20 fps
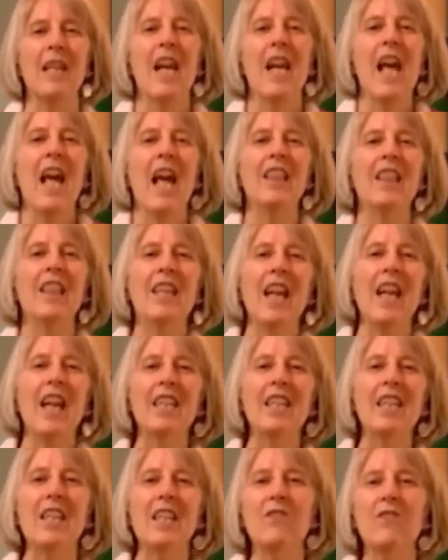In the
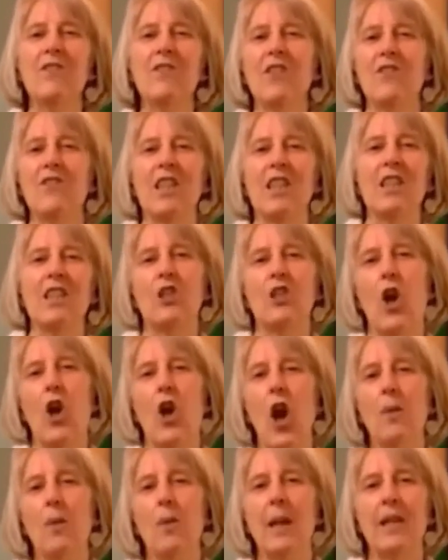1950s,
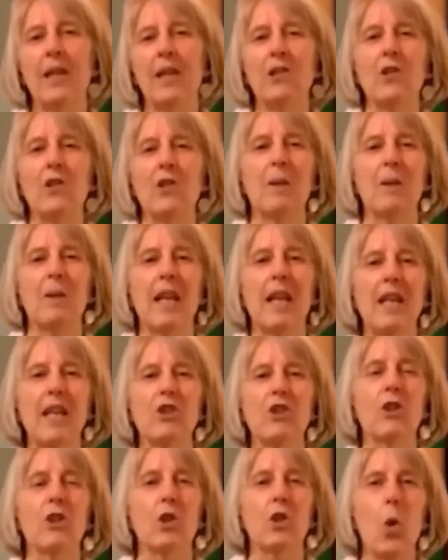car makers
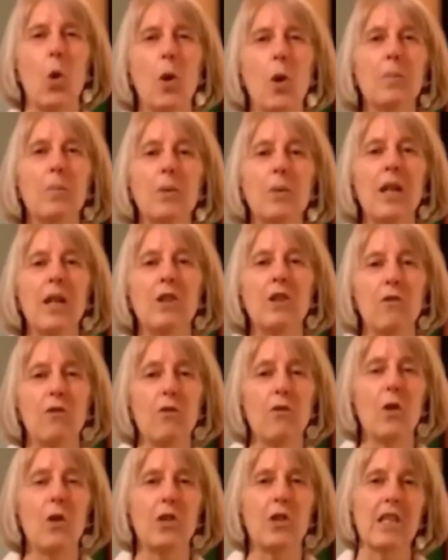began to incorporate the
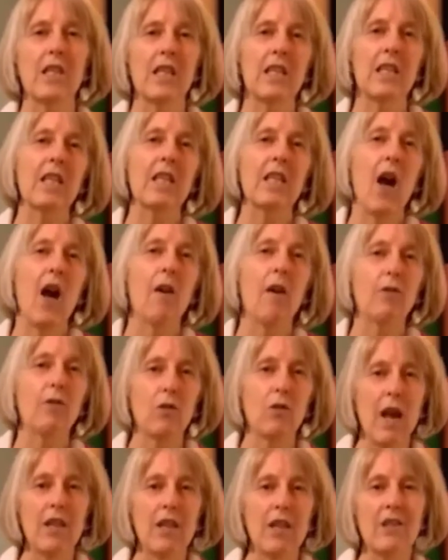forces of
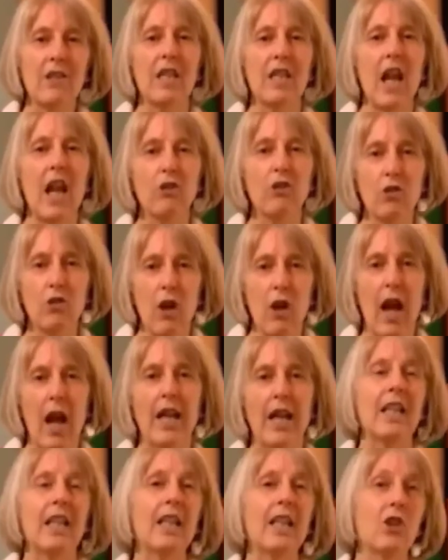thrust and
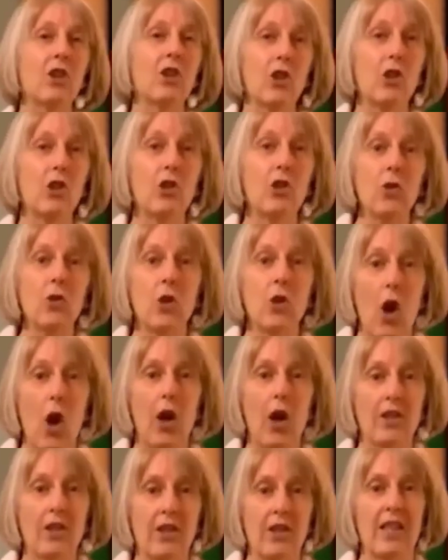drag into new
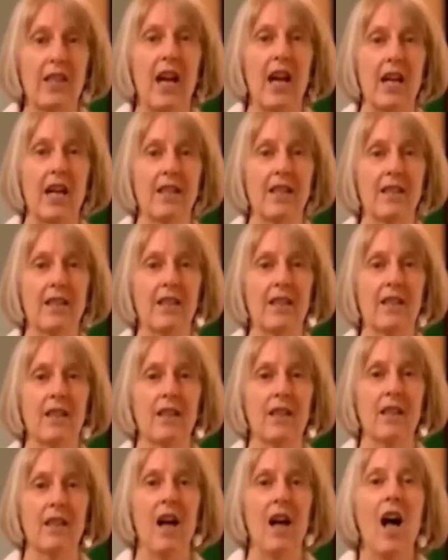car designs.
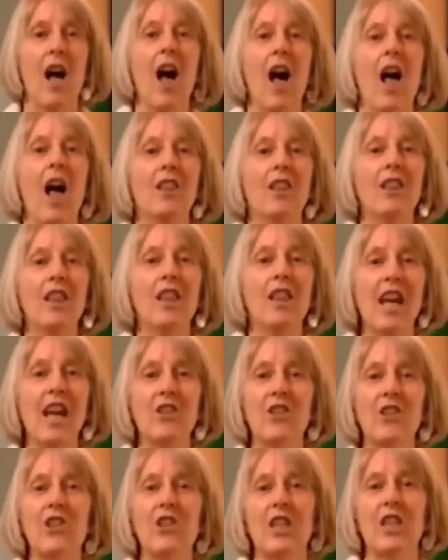
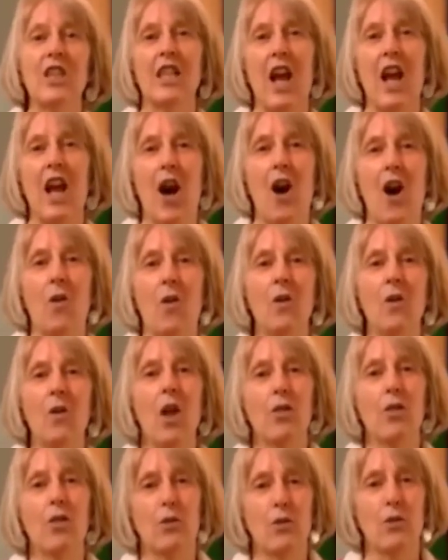Let's look at how
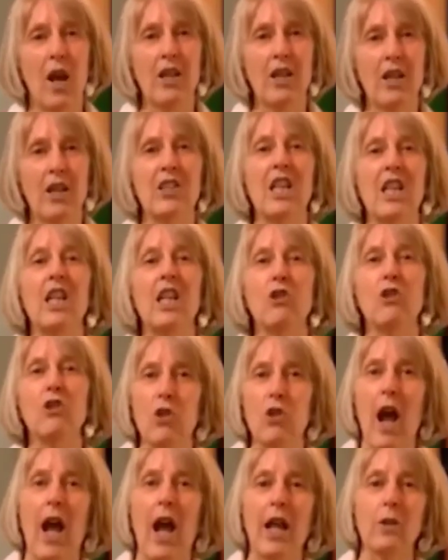thrust and
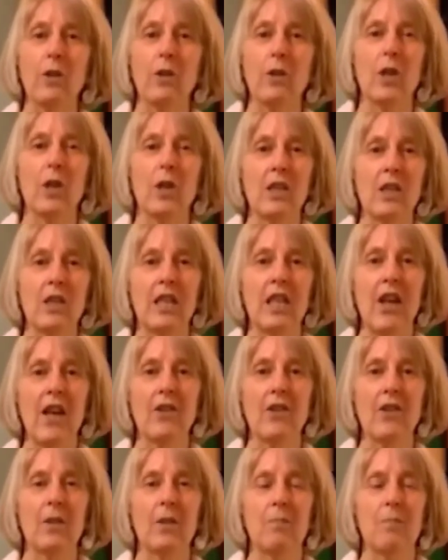drag work
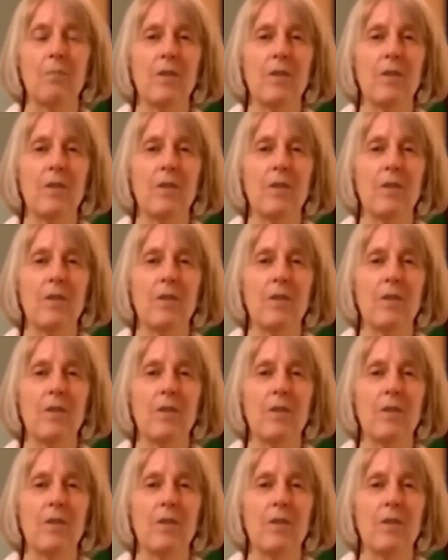together.